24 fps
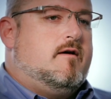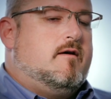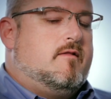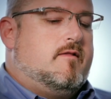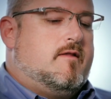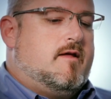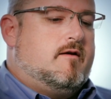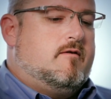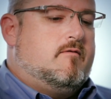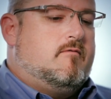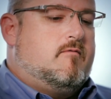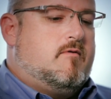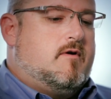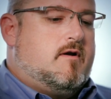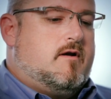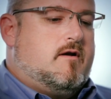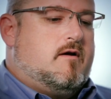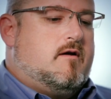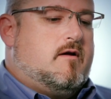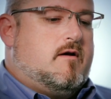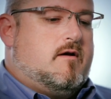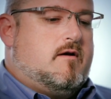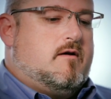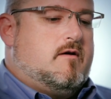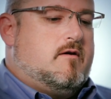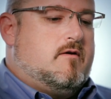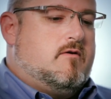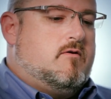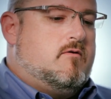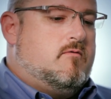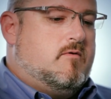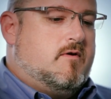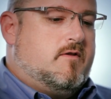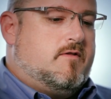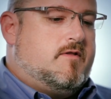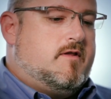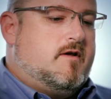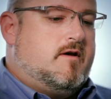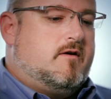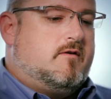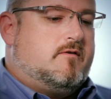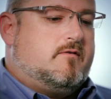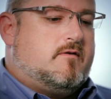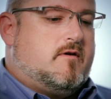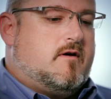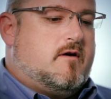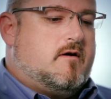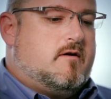that when uh, when
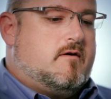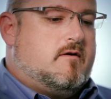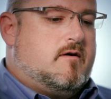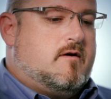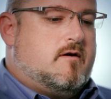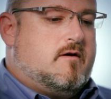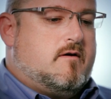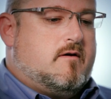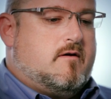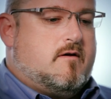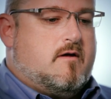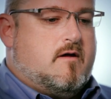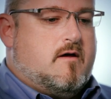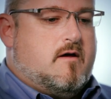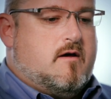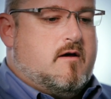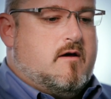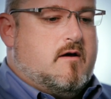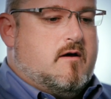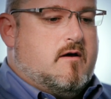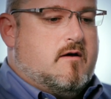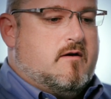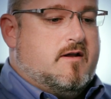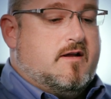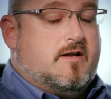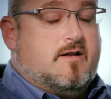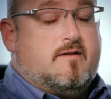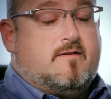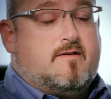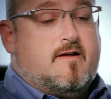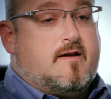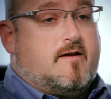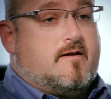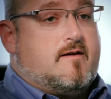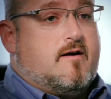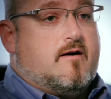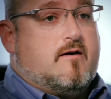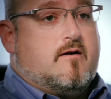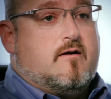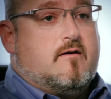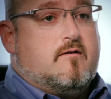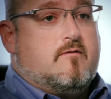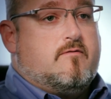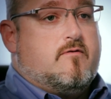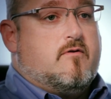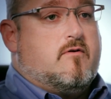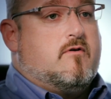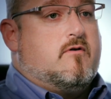things are uh, need to take care
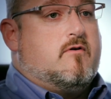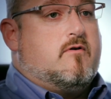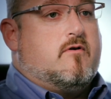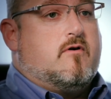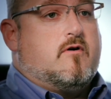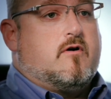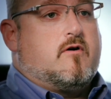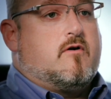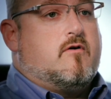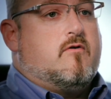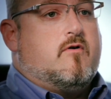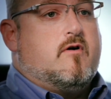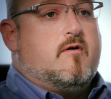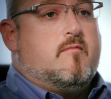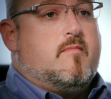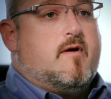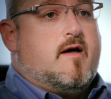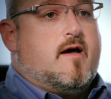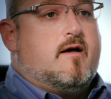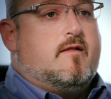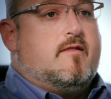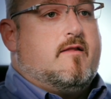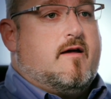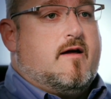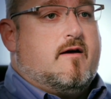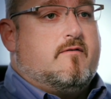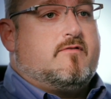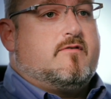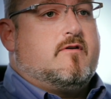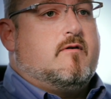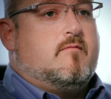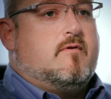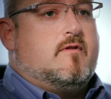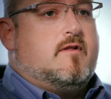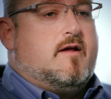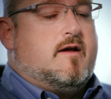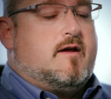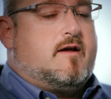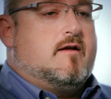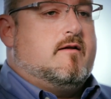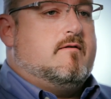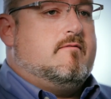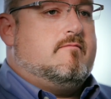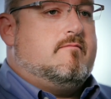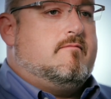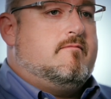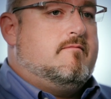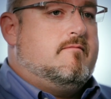of or, or going bad, they have someone they
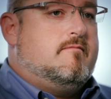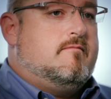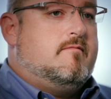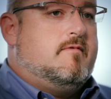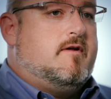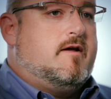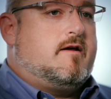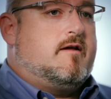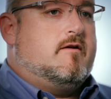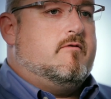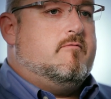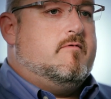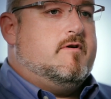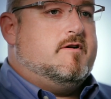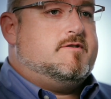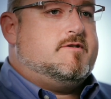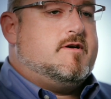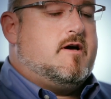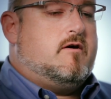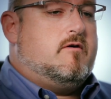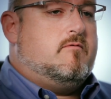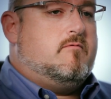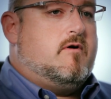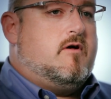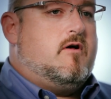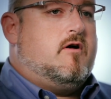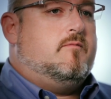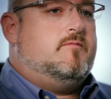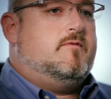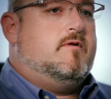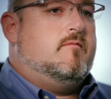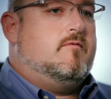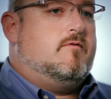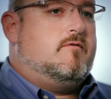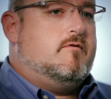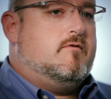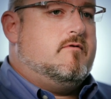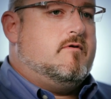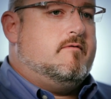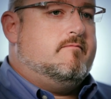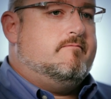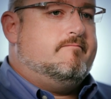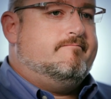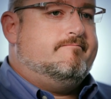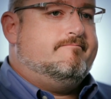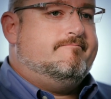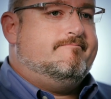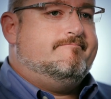can they can reach out and will help them through
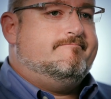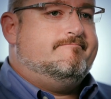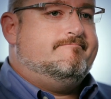it.